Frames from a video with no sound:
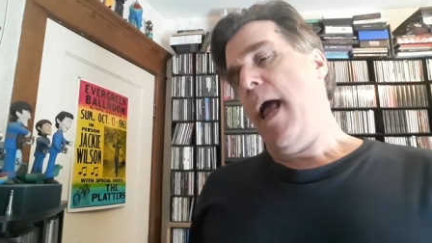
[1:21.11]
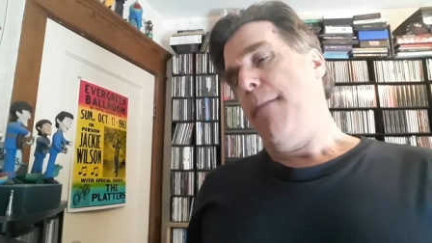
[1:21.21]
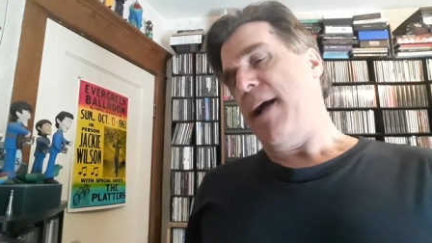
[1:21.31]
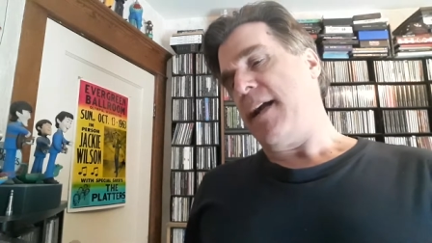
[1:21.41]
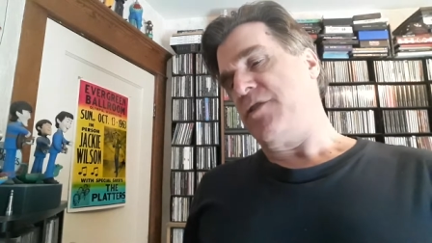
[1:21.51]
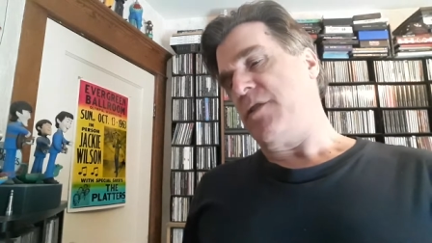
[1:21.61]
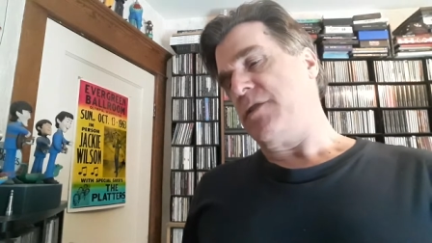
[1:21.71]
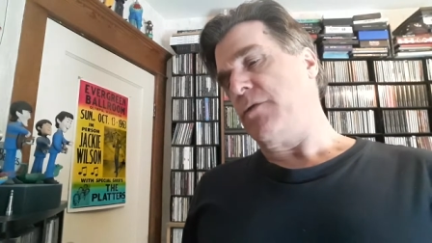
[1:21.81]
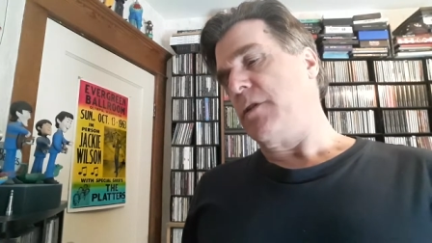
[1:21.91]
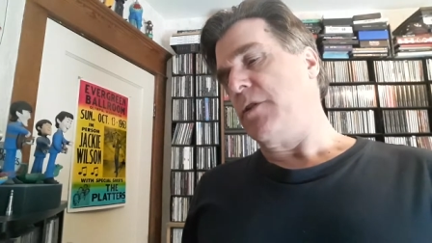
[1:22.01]
Package
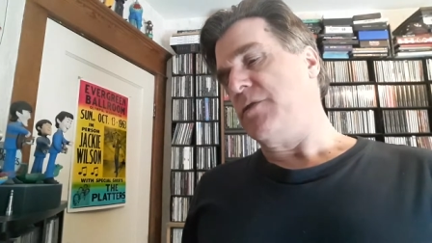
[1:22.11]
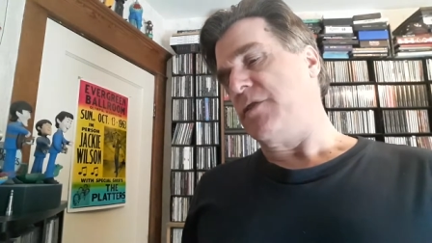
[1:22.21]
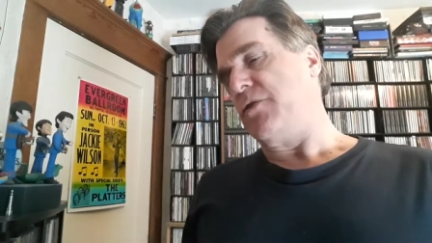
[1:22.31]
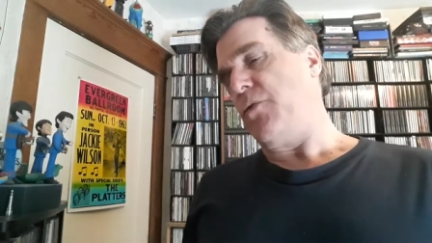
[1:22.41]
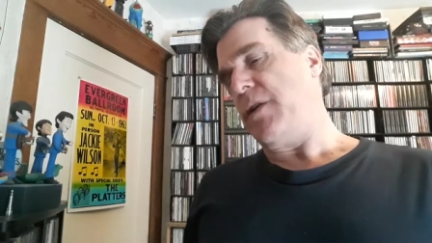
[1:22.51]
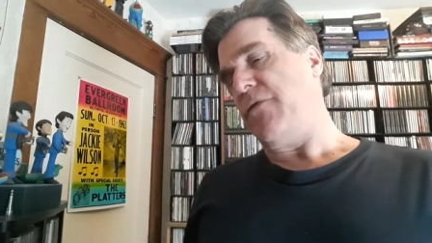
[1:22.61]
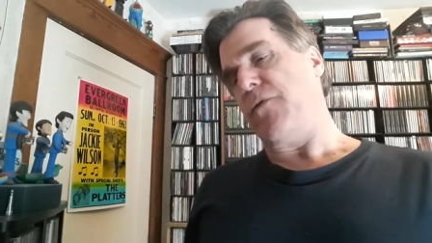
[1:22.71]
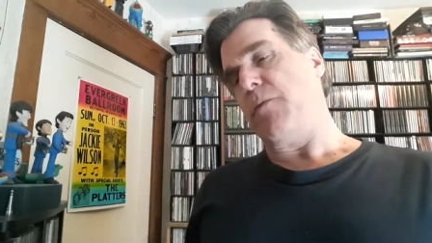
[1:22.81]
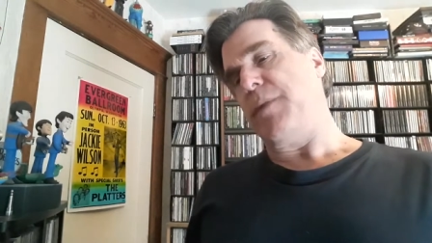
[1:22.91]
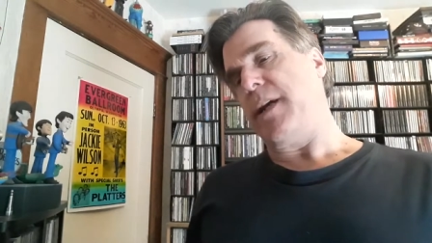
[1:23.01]
also includes a
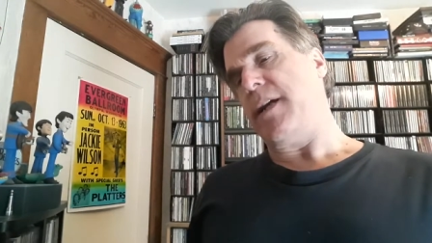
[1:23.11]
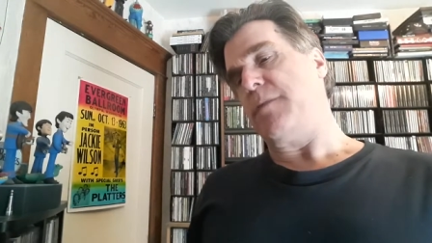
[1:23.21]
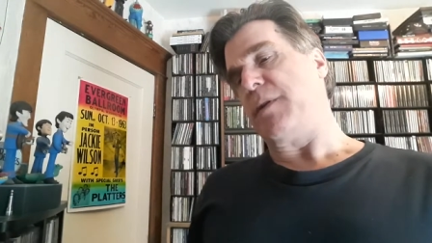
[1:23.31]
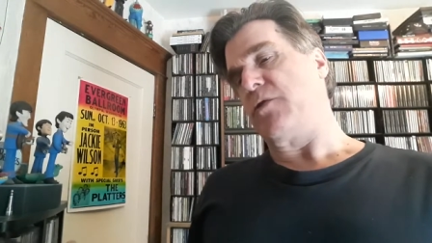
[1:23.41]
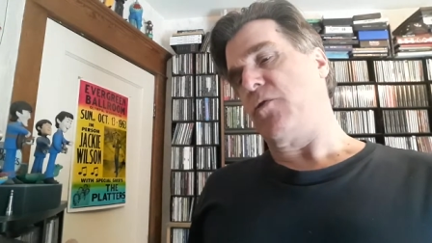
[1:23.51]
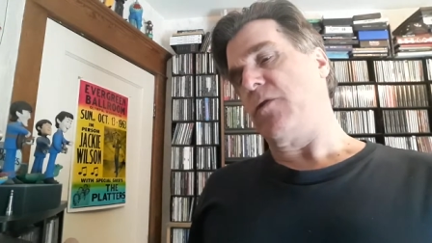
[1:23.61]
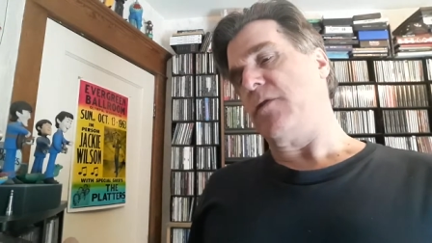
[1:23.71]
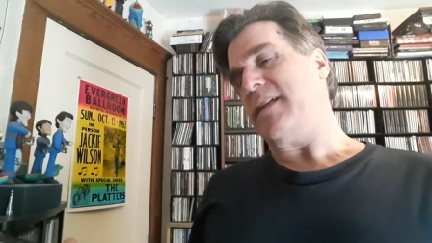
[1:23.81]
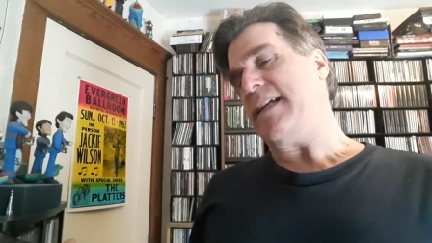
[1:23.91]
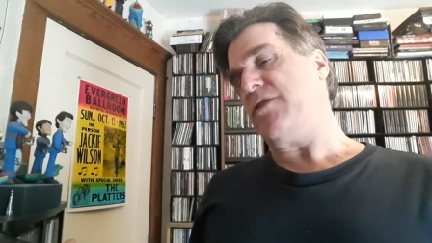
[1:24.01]
24 page
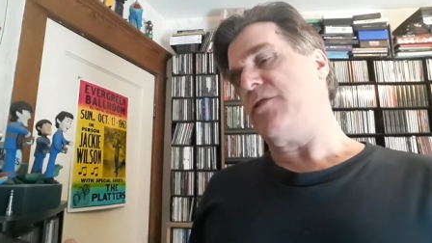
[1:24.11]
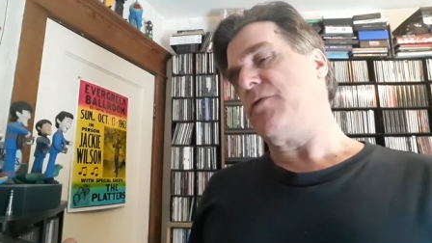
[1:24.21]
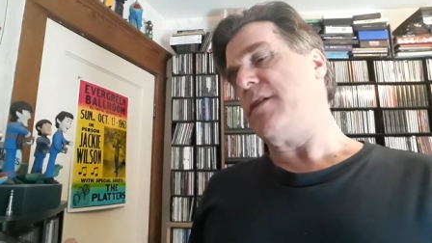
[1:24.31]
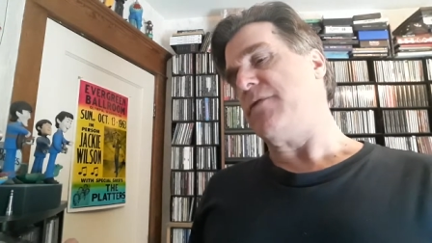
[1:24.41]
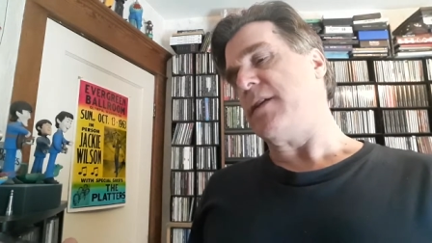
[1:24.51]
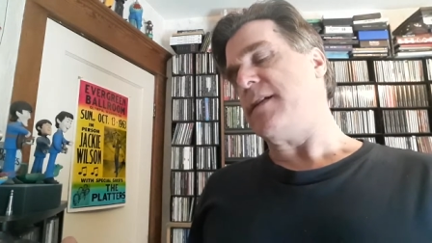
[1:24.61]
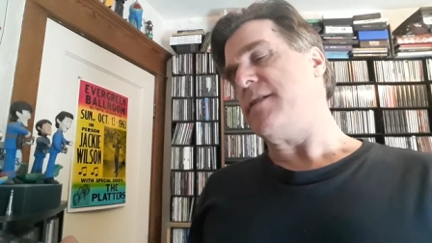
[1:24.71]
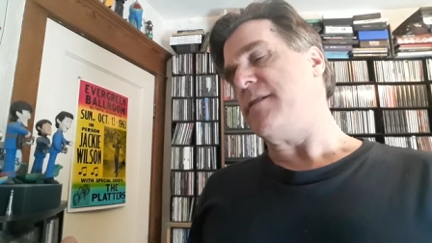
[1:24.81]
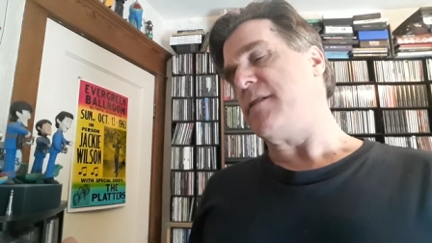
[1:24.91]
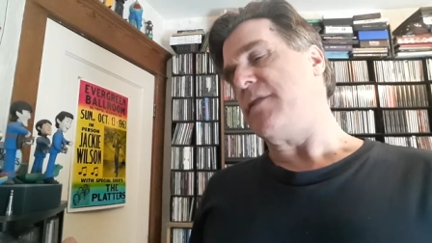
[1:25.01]
pictorial history of the
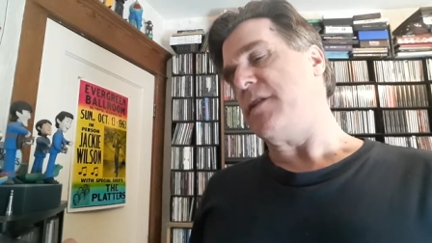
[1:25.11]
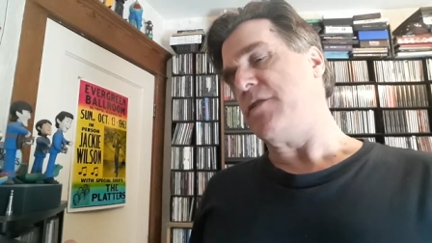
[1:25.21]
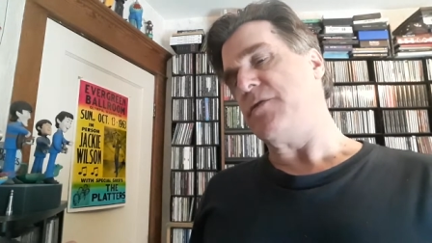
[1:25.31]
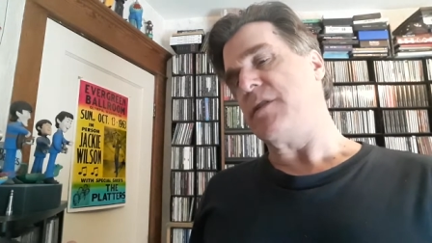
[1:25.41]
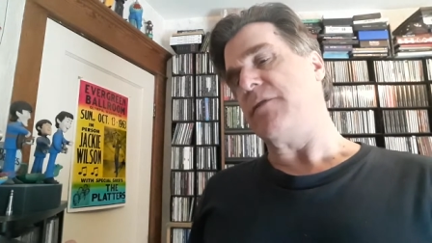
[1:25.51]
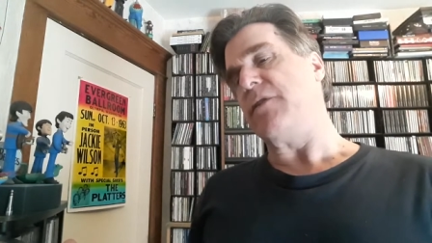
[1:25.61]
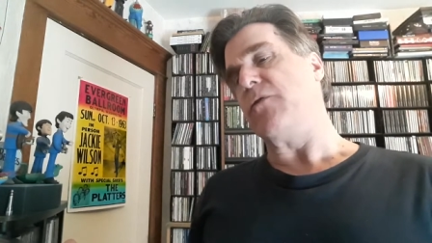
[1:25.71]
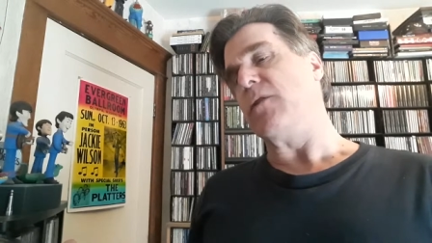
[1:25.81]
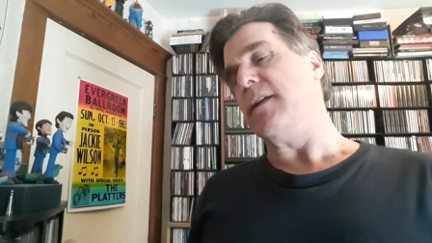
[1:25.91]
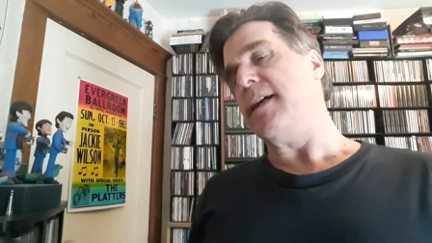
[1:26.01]
1972
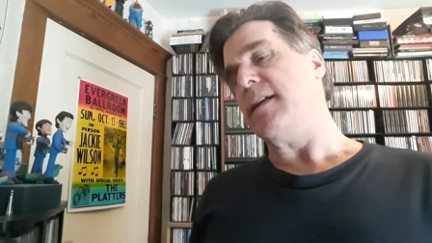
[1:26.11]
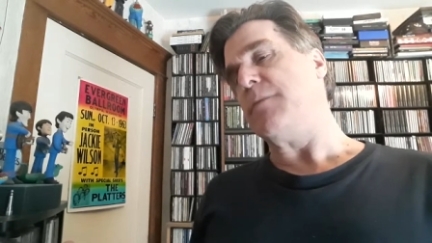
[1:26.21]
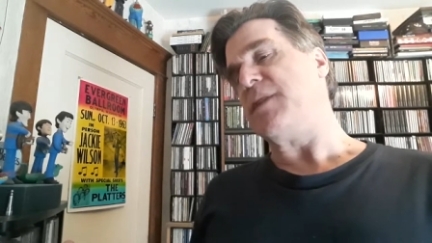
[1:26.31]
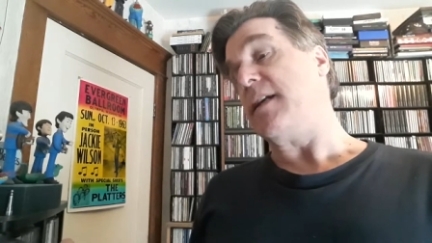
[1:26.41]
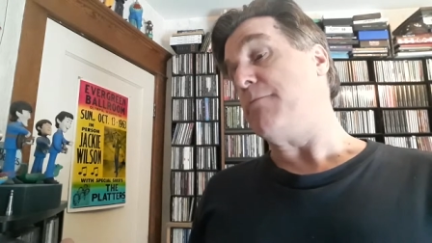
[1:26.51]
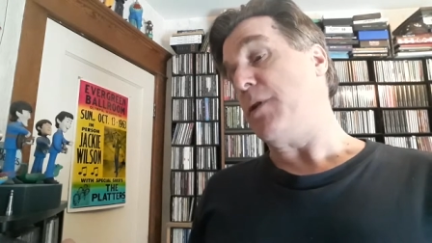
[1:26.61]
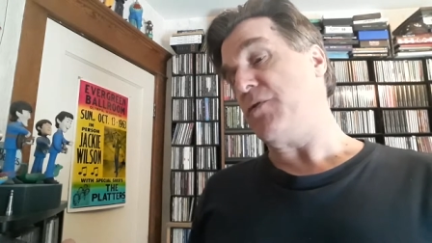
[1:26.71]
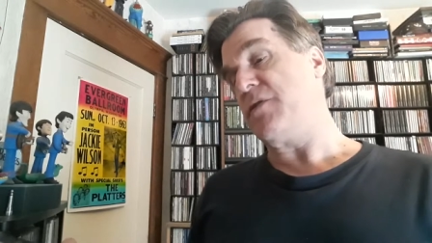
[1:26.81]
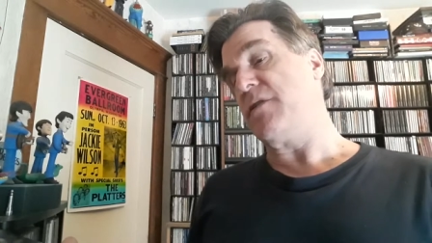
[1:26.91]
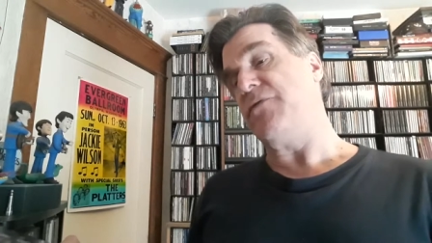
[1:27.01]
74 lineups and a
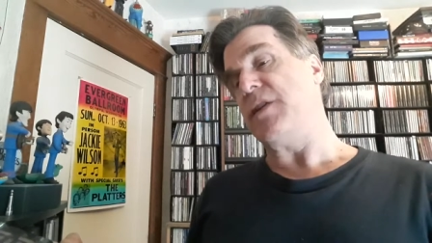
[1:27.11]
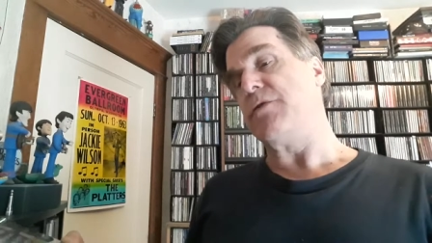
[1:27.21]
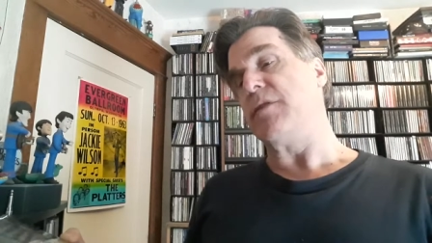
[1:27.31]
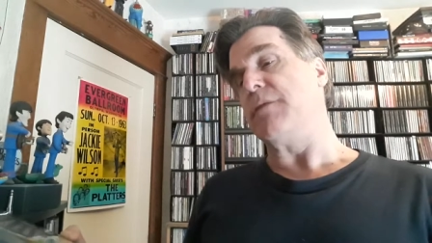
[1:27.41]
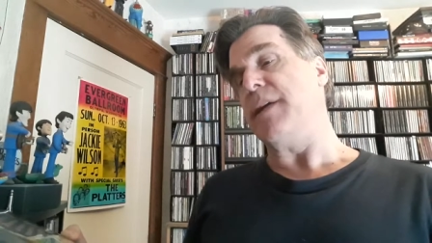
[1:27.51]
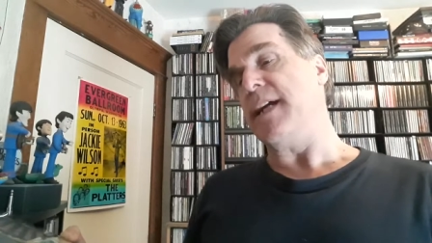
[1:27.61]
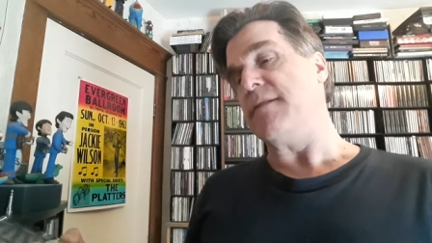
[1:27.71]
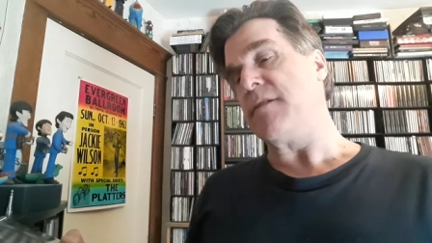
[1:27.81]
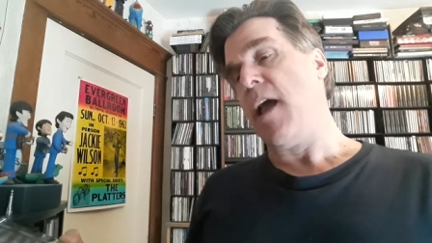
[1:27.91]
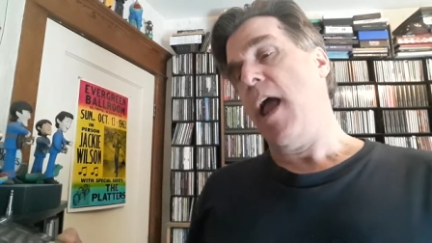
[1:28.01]
poster featuring the band's